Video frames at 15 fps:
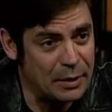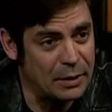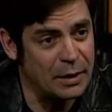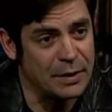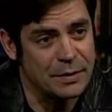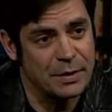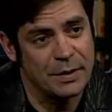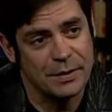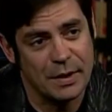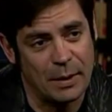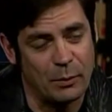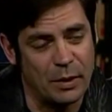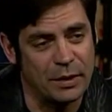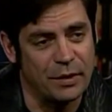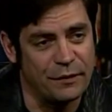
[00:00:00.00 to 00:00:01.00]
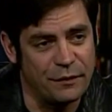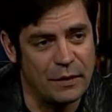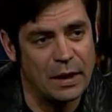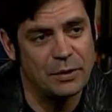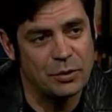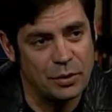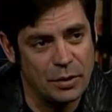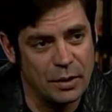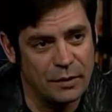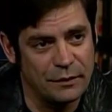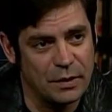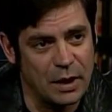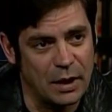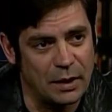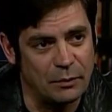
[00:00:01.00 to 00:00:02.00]
at least, is that what the Fed should have
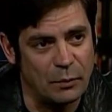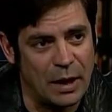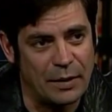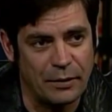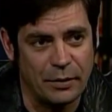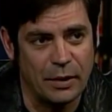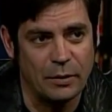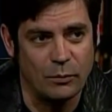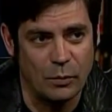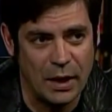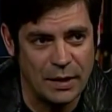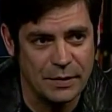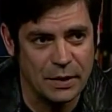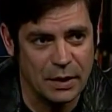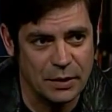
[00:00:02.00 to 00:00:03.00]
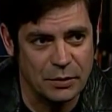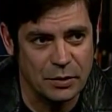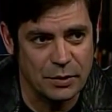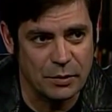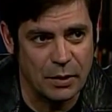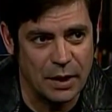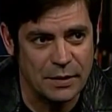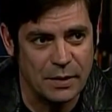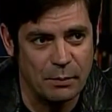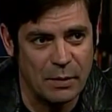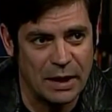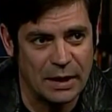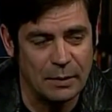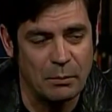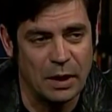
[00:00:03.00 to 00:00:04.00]
done, rather than raising interest rates and
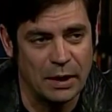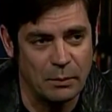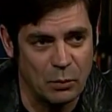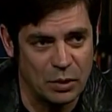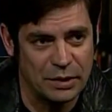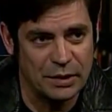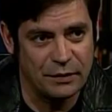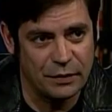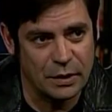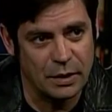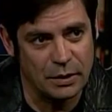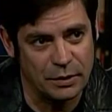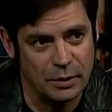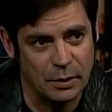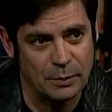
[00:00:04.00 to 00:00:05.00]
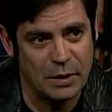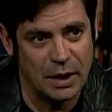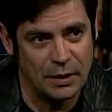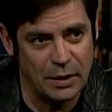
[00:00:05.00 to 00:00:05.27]
making money more difficult to obtain,